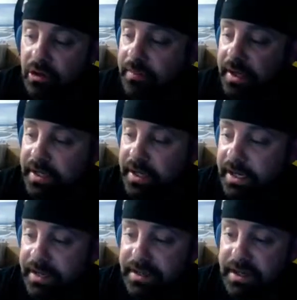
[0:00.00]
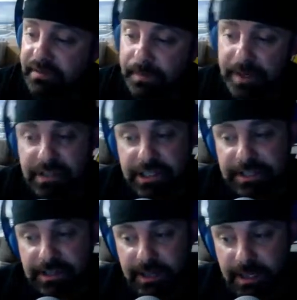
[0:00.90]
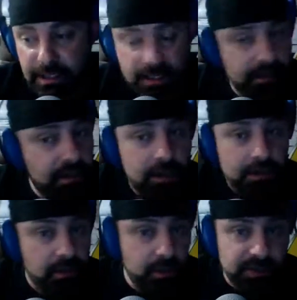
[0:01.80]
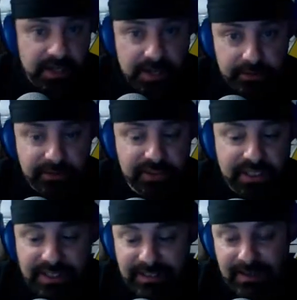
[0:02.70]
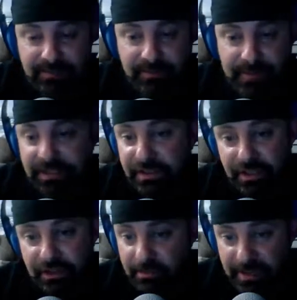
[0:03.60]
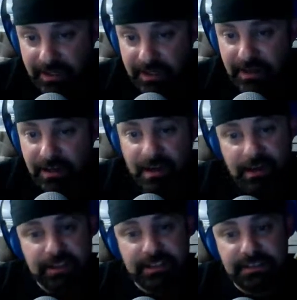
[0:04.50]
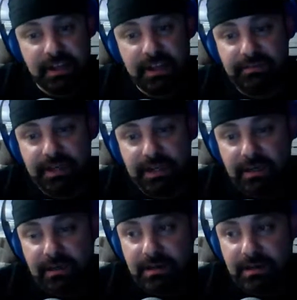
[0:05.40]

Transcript: media and the information and the leaking. Who the hell is leaking the information to the media? Because every